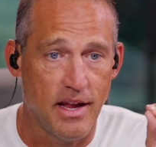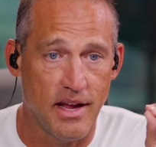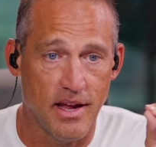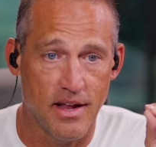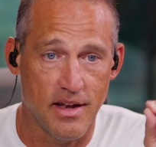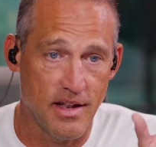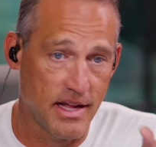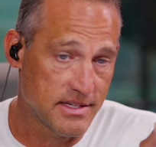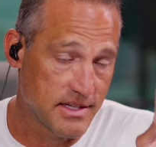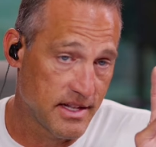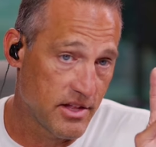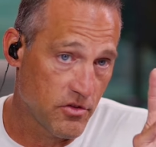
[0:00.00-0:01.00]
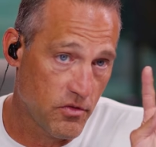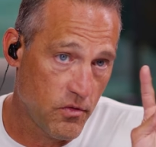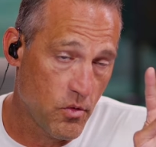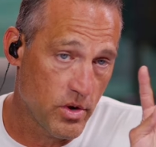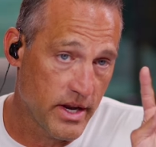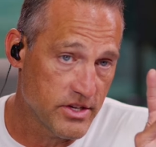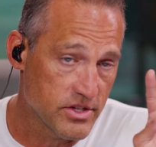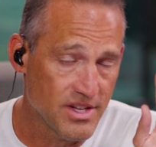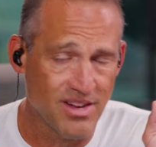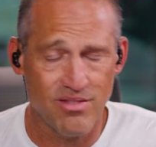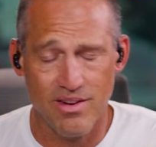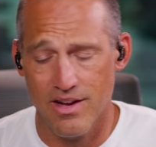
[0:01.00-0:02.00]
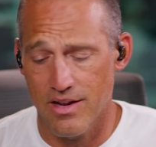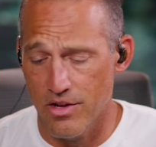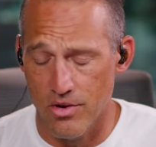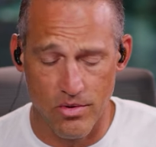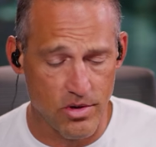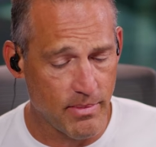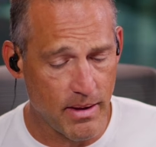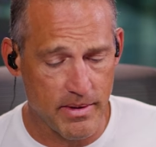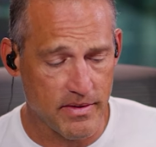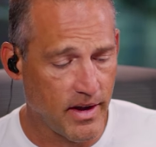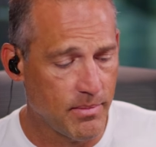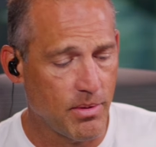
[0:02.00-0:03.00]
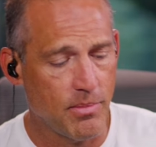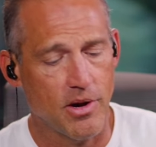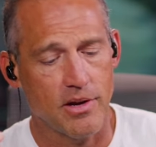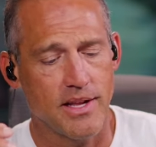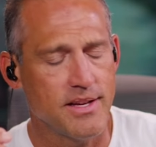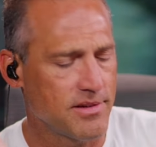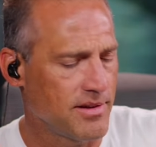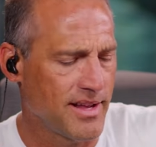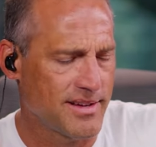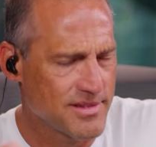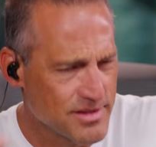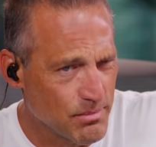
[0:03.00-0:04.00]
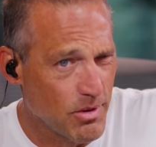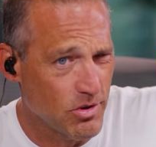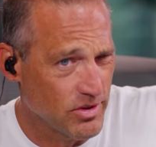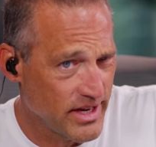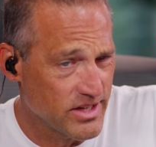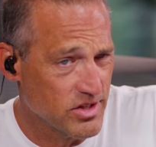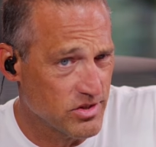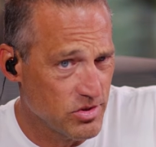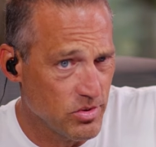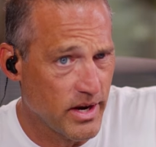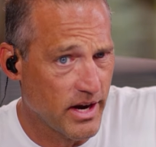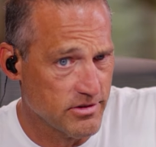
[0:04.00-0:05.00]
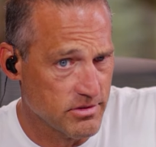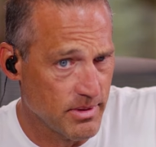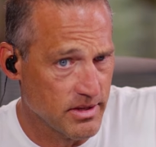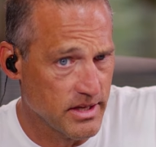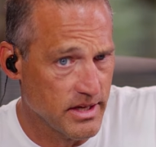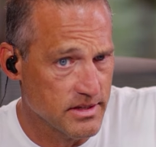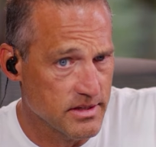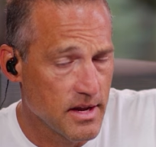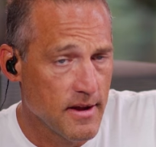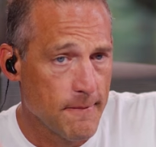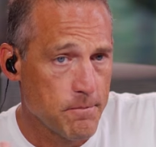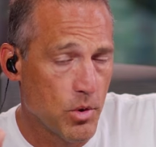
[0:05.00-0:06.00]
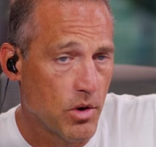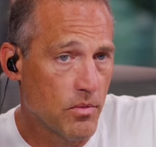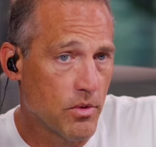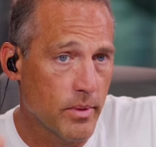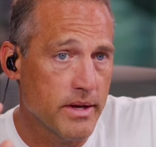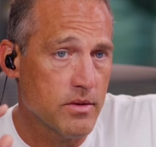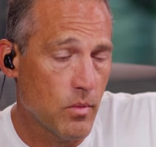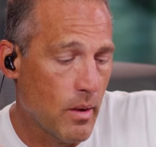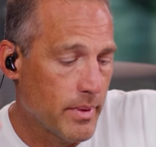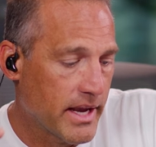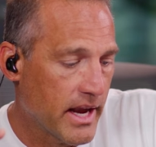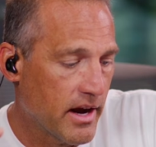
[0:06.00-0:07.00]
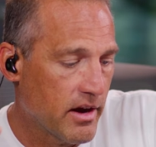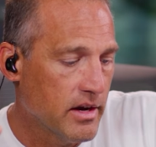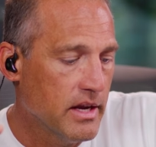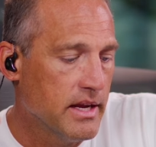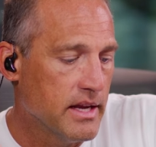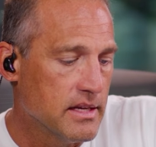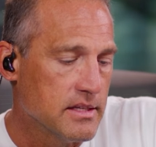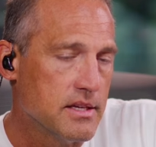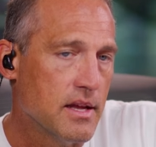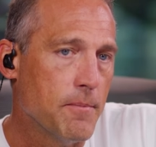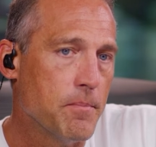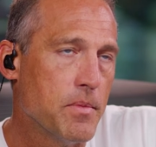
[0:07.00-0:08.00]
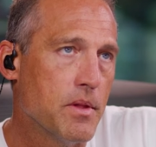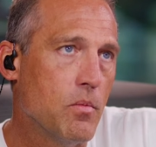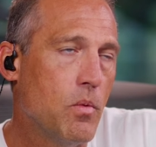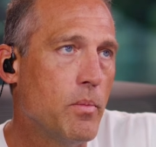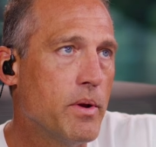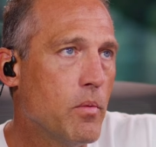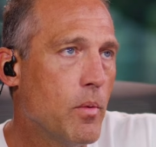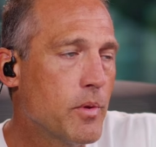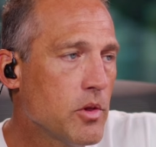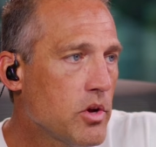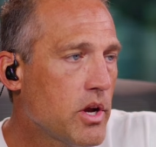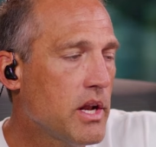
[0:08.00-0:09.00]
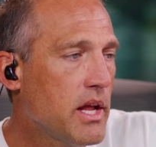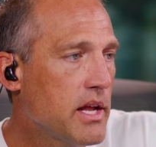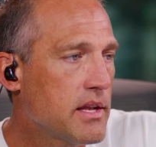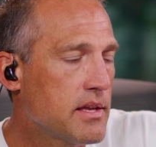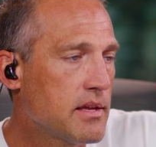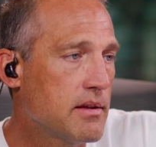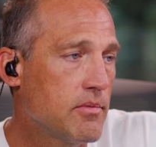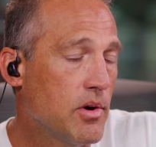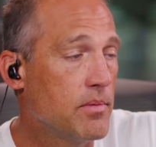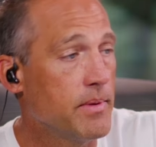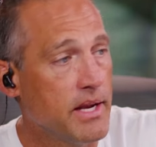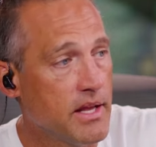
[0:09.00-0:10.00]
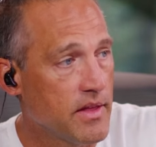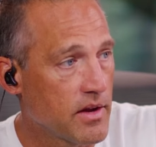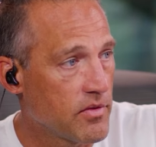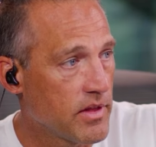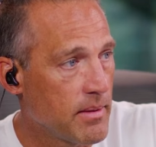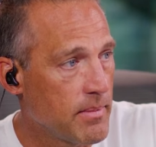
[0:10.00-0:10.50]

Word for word: And like I said, now there's four nations. Now I know you might be saying, but Mark, these are like small nations. Who cares about these? Well, the reason why we care is when we when we're looking at well anything for that